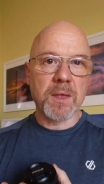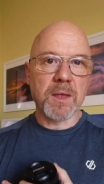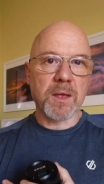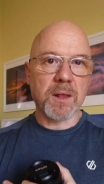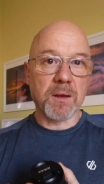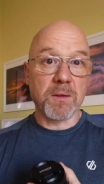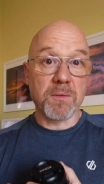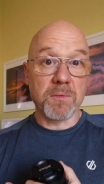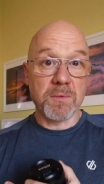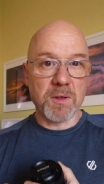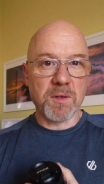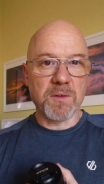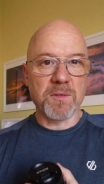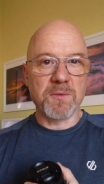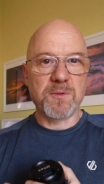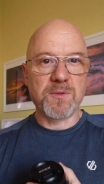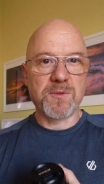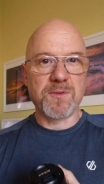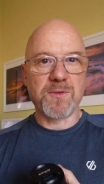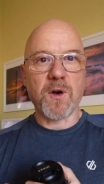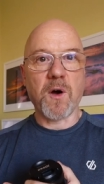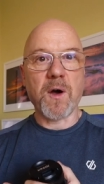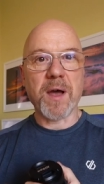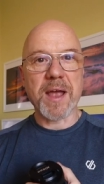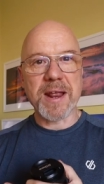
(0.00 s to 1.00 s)
you know,
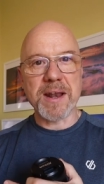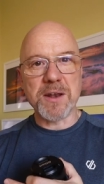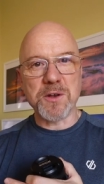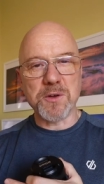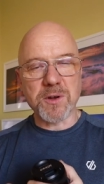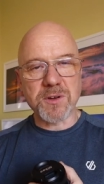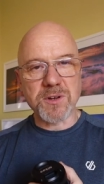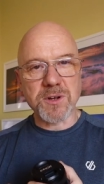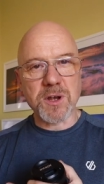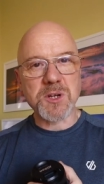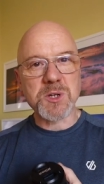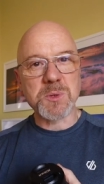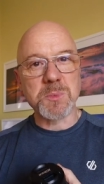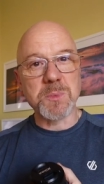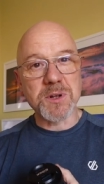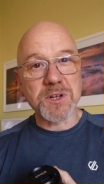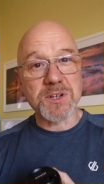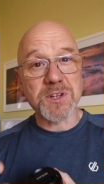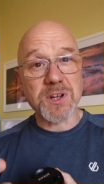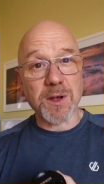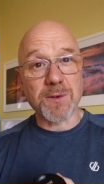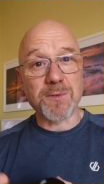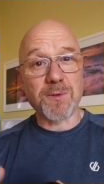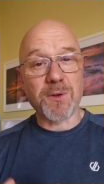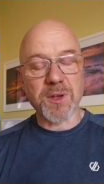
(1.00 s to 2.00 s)
fine adjustment
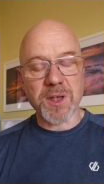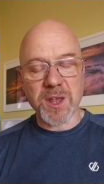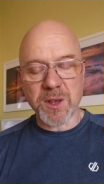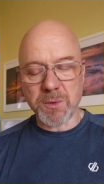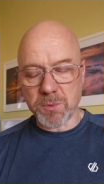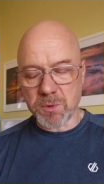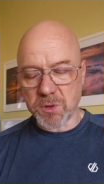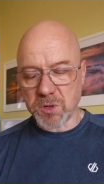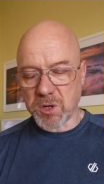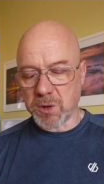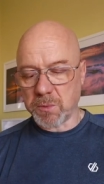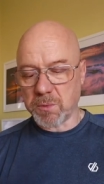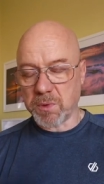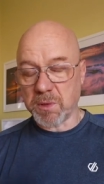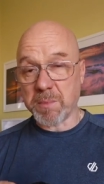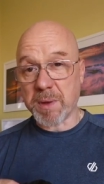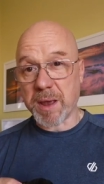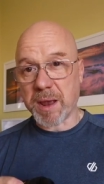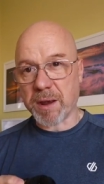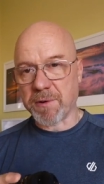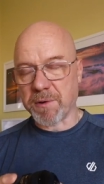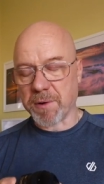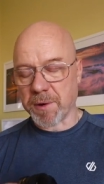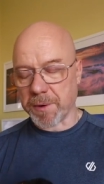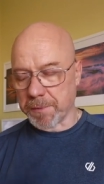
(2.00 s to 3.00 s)
stuff like you would do with
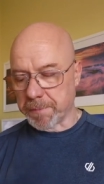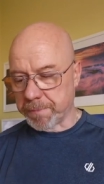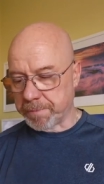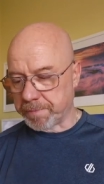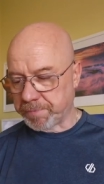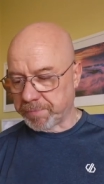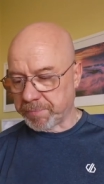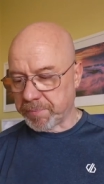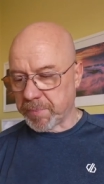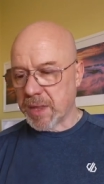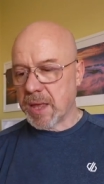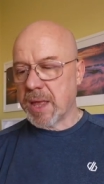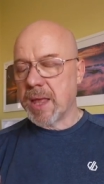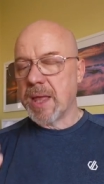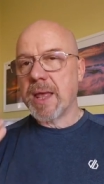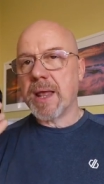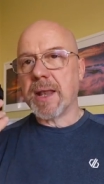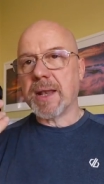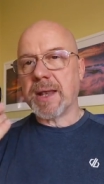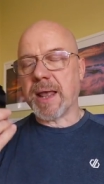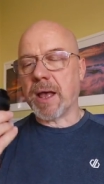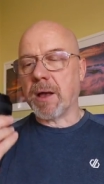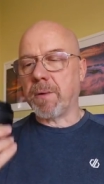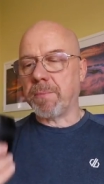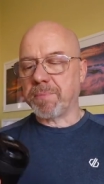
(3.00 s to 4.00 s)
macro.
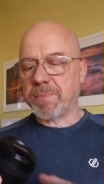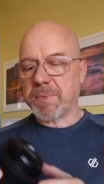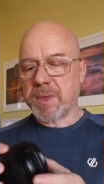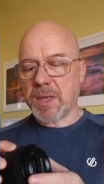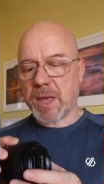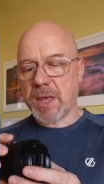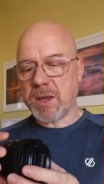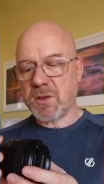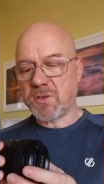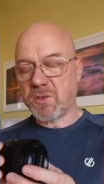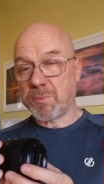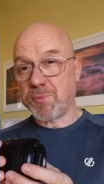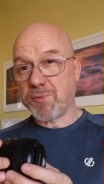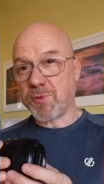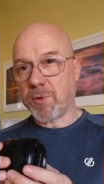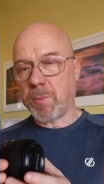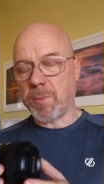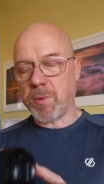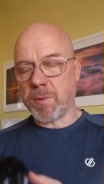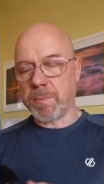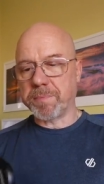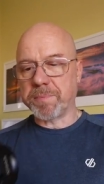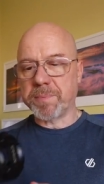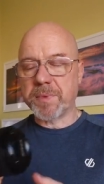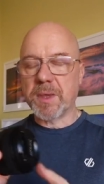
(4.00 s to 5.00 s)
Now, here's the
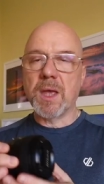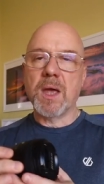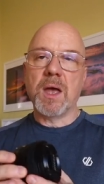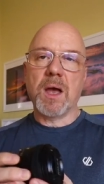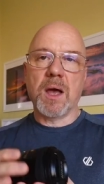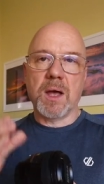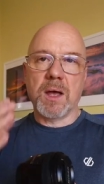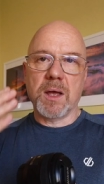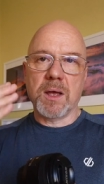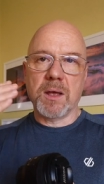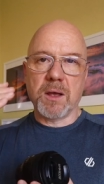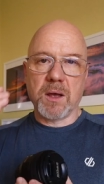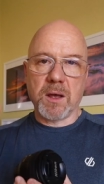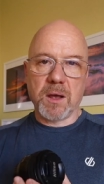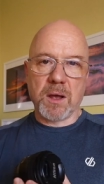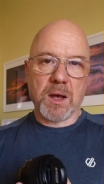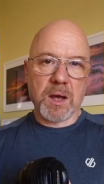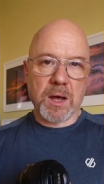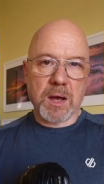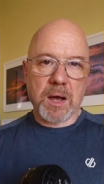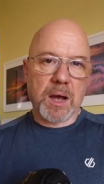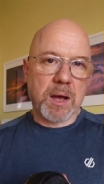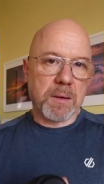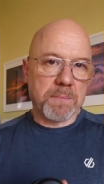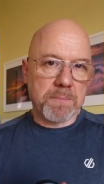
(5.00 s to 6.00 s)
problem.
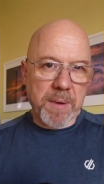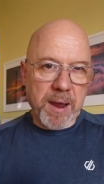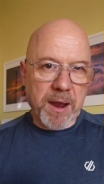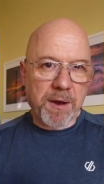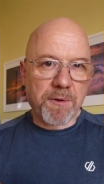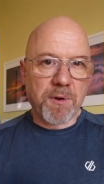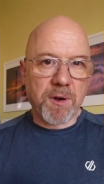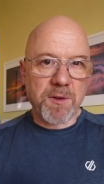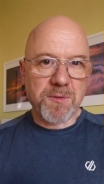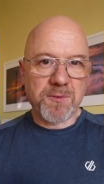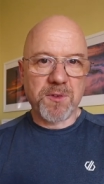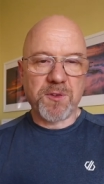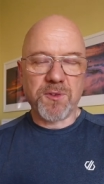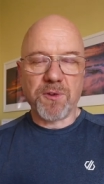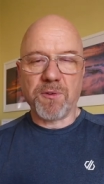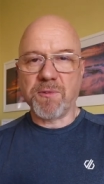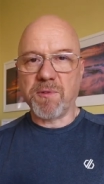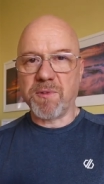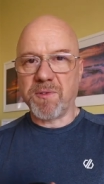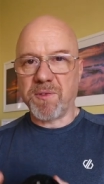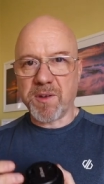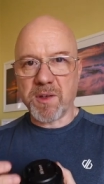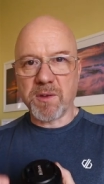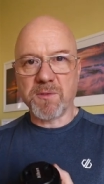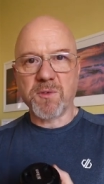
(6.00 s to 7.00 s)
Macro
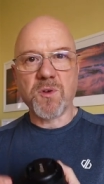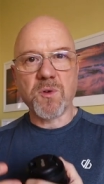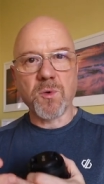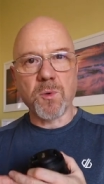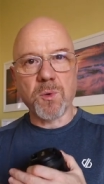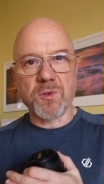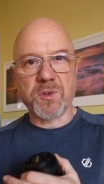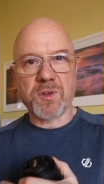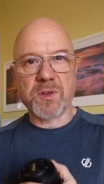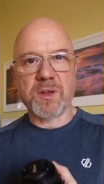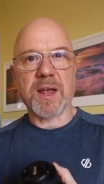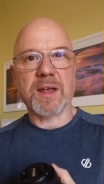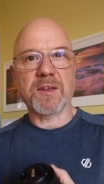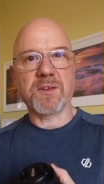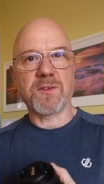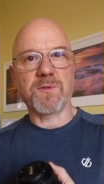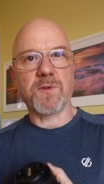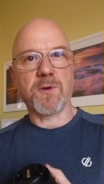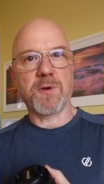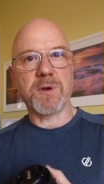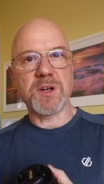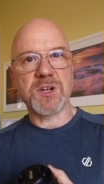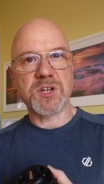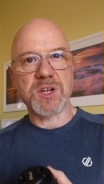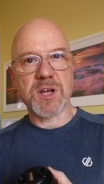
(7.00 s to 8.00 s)
photography, of course, has a
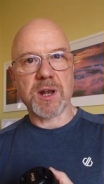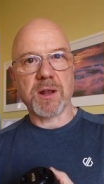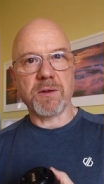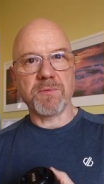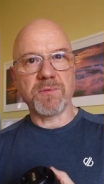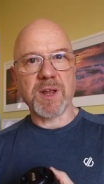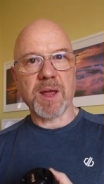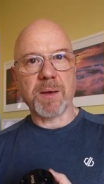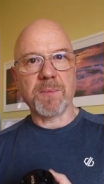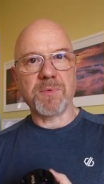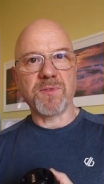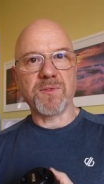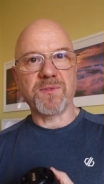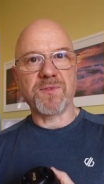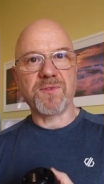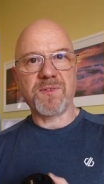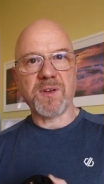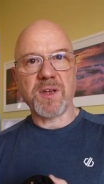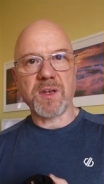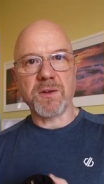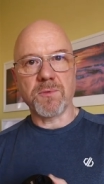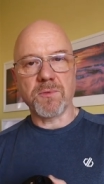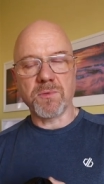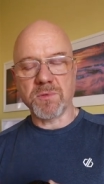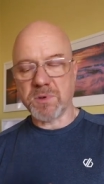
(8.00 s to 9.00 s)
very shallow depth of
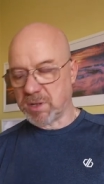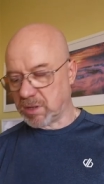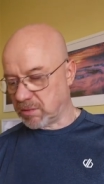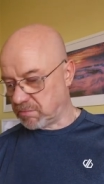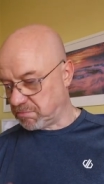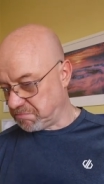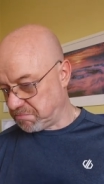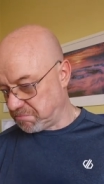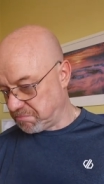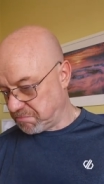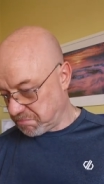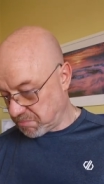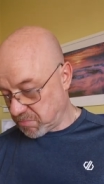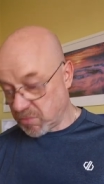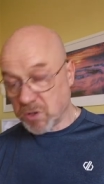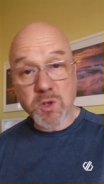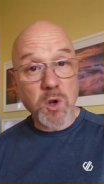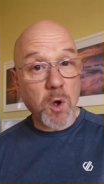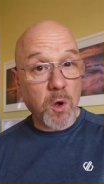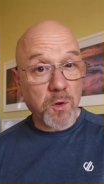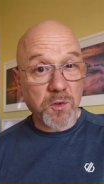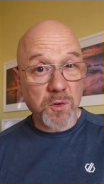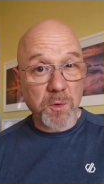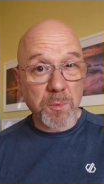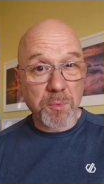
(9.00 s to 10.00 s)
field.
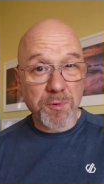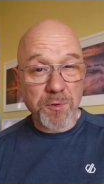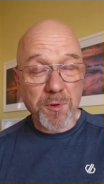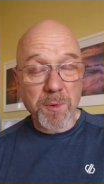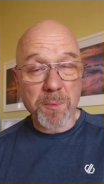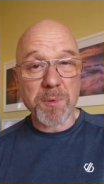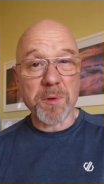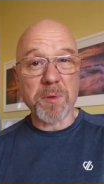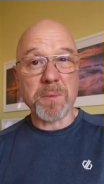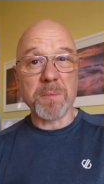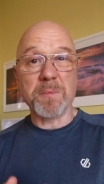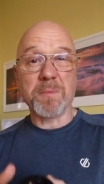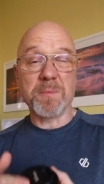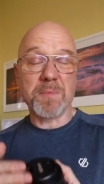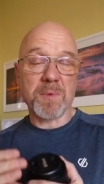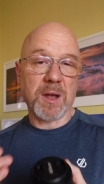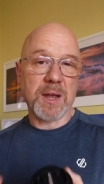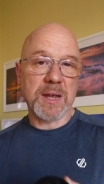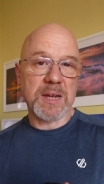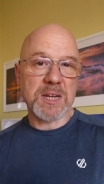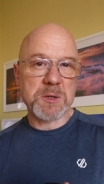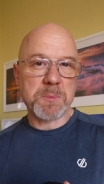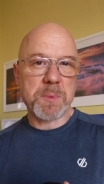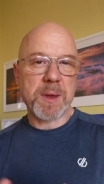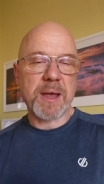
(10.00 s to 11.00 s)
Not a problem,
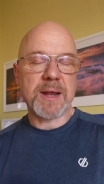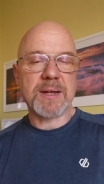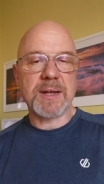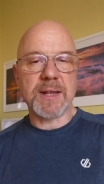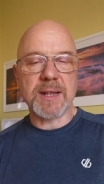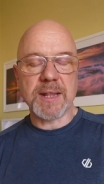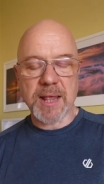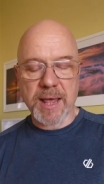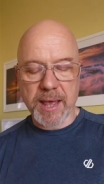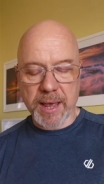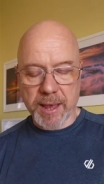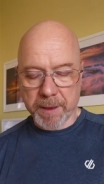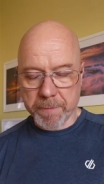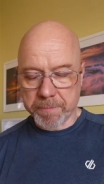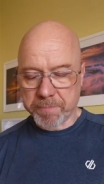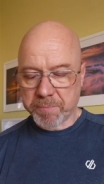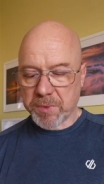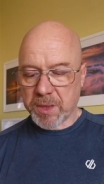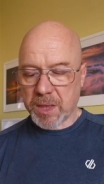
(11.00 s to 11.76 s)
I expected that.